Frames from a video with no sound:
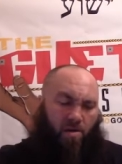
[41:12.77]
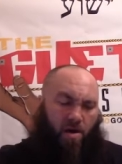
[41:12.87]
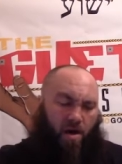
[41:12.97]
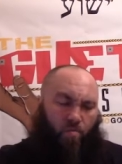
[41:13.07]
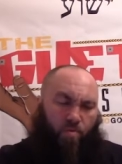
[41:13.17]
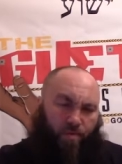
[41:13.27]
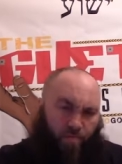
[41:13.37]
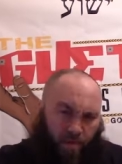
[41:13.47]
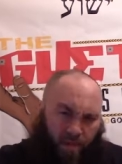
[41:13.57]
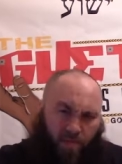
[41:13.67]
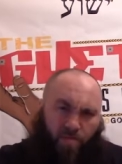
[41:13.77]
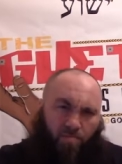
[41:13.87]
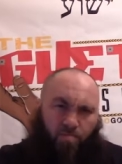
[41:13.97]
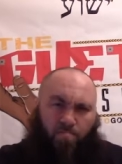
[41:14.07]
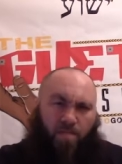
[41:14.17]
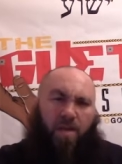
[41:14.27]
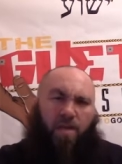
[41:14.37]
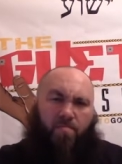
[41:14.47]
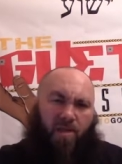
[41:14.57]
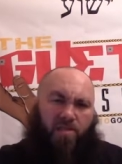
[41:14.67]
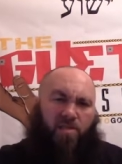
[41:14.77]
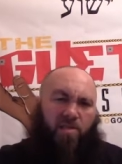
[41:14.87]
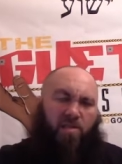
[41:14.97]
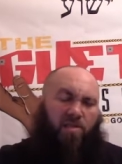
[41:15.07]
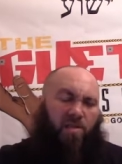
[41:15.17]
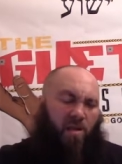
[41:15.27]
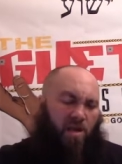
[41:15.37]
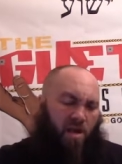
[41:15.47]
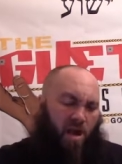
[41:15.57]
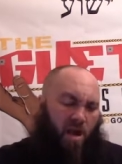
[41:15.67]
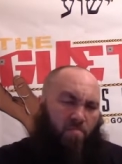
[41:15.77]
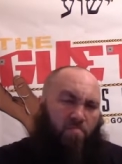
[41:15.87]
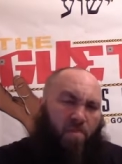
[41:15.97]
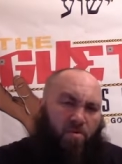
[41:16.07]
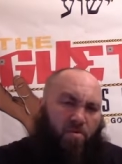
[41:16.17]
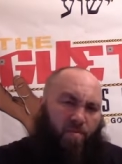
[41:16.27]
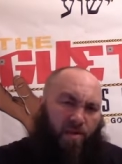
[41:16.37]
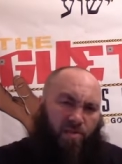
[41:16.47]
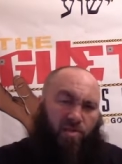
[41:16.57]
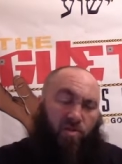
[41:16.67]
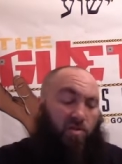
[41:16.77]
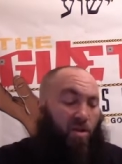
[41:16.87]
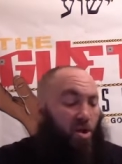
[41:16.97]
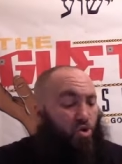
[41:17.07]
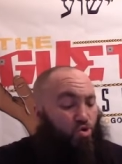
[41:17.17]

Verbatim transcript: Uh, we'll be releasing meaty messages and milk messages.